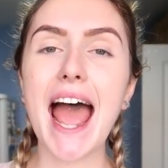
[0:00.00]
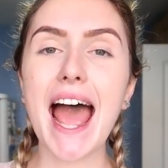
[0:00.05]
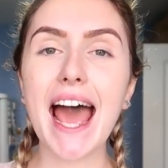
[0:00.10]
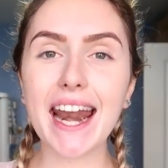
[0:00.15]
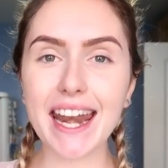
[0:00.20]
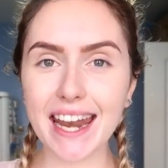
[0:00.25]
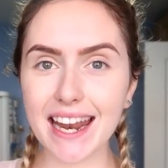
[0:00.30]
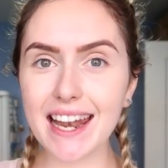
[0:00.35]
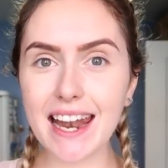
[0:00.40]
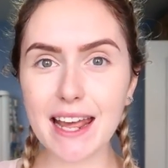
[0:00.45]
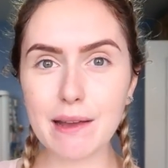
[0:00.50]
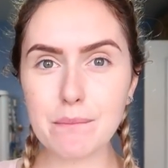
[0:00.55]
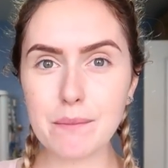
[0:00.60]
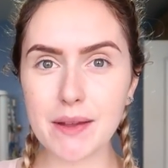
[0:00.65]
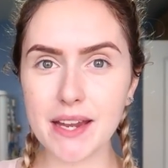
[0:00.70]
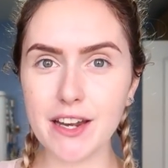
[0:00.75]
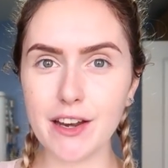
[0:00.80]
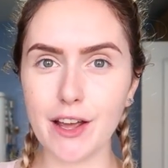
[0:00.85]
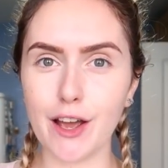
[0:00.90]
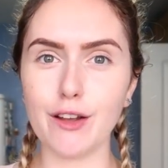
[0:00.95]
and let
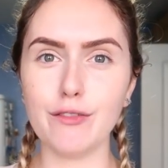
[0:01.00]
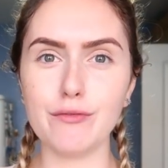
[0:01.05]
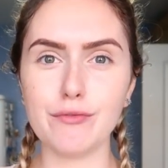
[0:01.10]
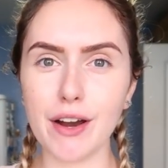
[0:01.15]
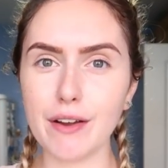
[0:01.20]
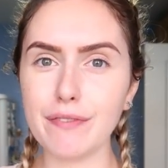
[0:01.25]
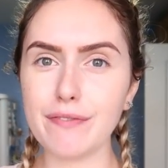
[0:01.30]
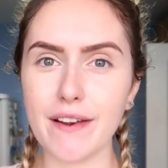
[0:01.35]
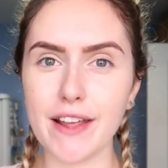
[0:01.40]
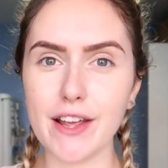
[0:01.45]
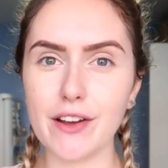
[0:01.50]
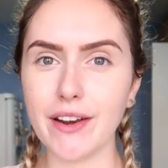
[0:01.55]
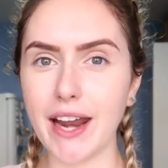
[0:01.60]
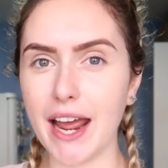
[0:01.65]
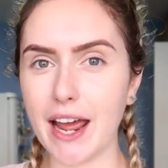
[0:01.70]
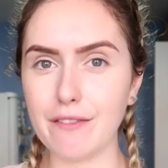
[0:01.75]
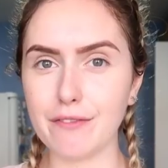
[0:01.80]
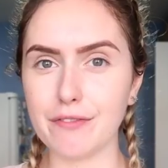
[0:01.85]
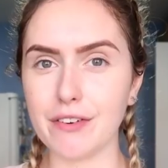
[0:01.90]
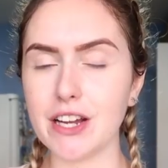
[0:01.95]
me know roughly on
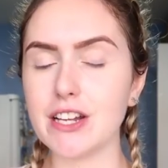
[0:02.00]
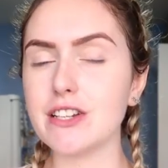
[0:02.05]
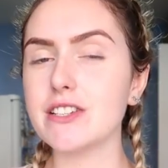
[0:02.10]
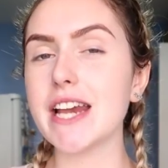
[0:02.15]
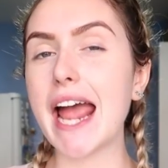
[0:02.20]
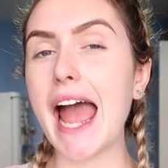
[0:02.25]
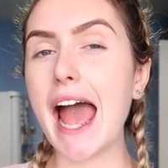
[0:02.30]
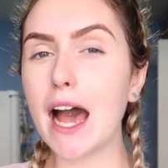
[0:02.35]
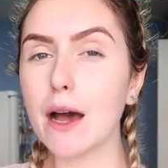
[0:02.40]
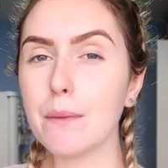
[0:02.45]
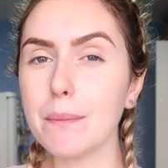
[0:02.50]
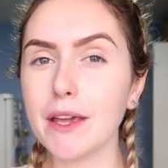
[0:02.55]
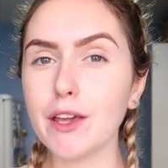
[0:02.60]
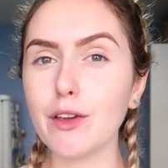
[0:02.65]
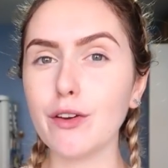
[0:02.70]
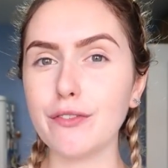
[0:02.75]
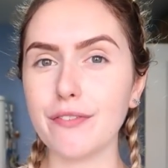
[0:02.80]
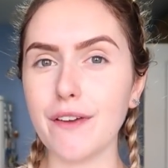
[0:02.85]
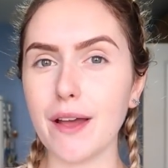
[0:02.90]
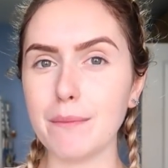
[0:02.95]
average how big
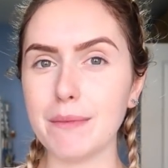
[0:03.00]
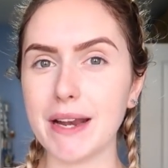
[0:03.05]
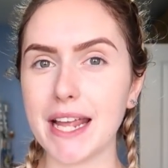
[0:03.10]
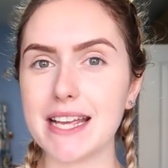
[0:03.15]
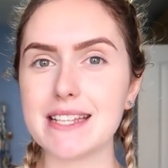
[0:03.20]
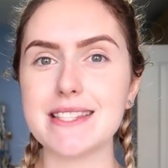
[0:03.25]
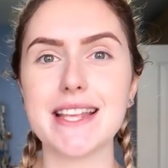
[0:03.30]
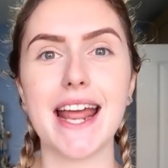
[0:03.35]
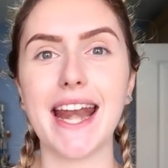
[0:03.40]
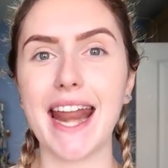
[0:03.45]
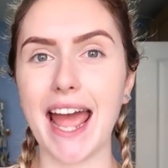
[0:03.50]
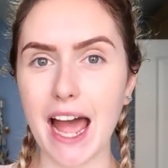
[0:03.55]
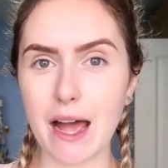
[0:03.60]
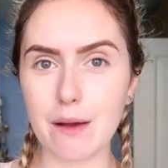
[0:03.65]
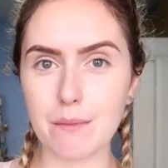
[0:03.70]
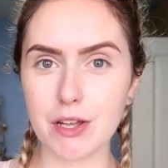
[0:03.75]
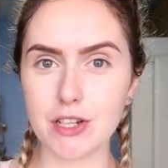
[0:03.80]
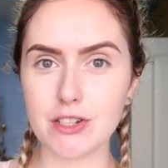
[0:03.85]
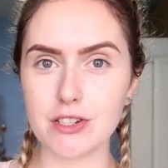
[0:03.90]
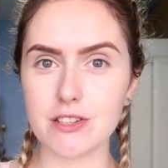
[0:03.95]
your family is and how
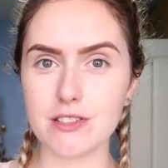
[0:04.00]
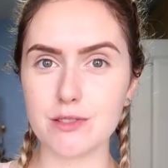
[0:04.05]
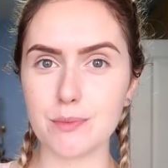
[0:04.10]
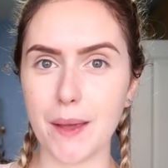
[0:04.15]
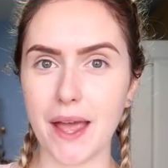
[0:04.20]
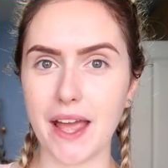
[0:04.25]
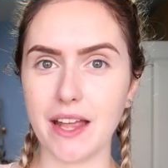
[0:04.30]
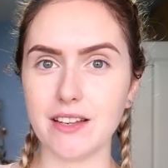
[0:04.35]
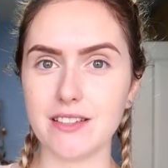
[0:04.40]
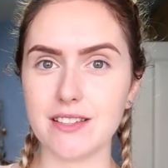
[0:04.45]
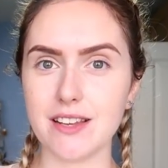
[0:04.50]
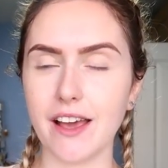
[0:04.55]
much you spend.